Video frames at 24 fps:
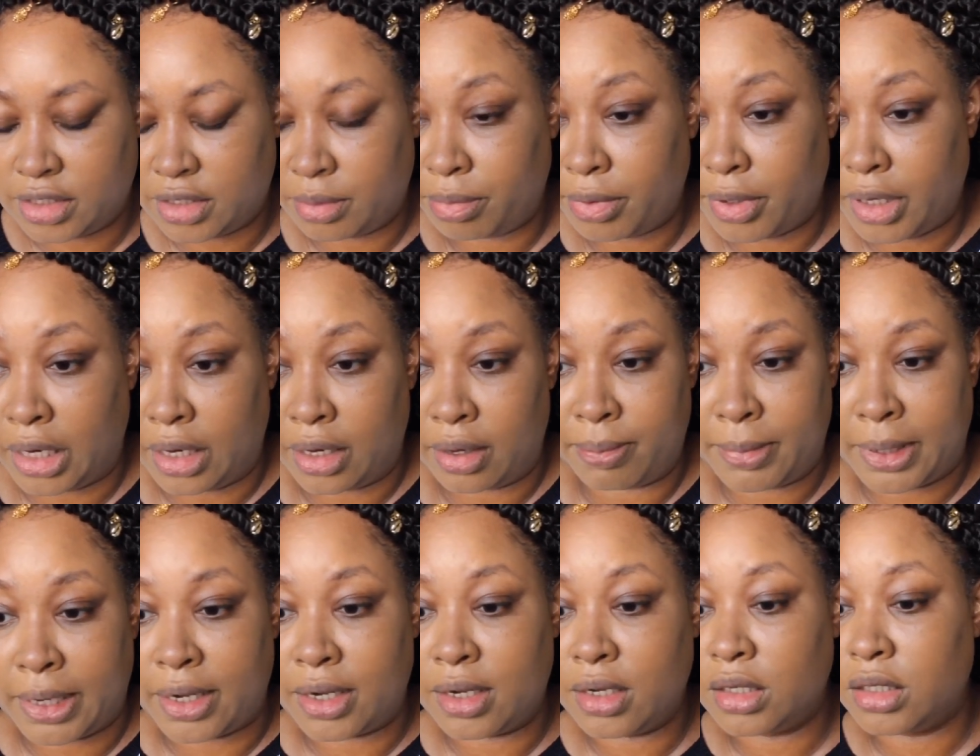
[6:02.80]
a pretty good
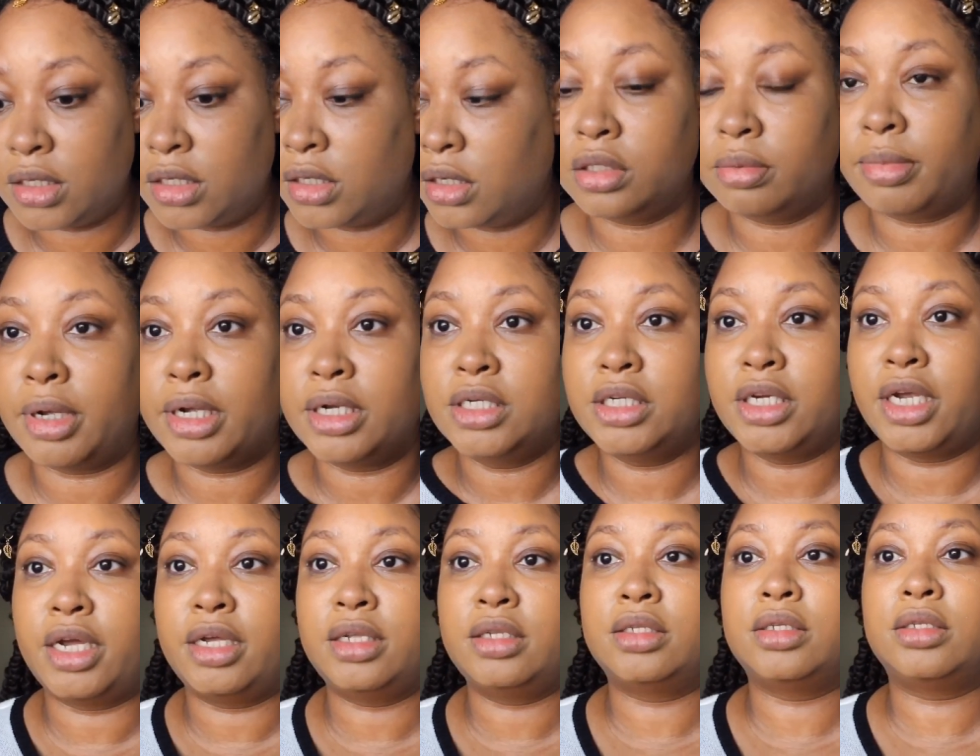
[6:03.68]
match. My
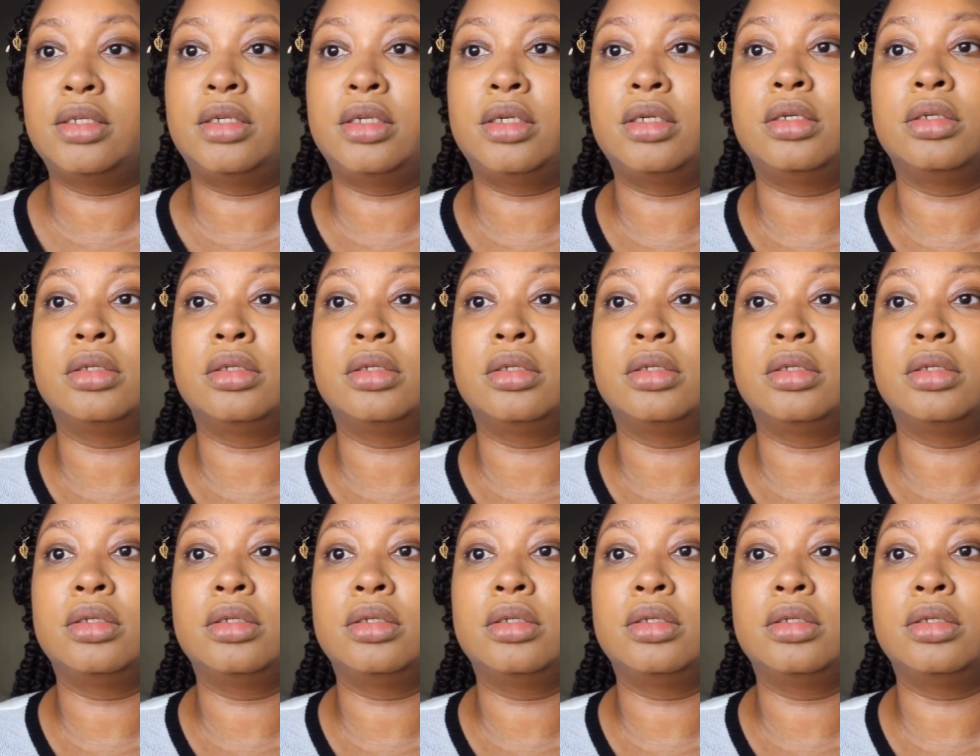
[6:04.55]
chest.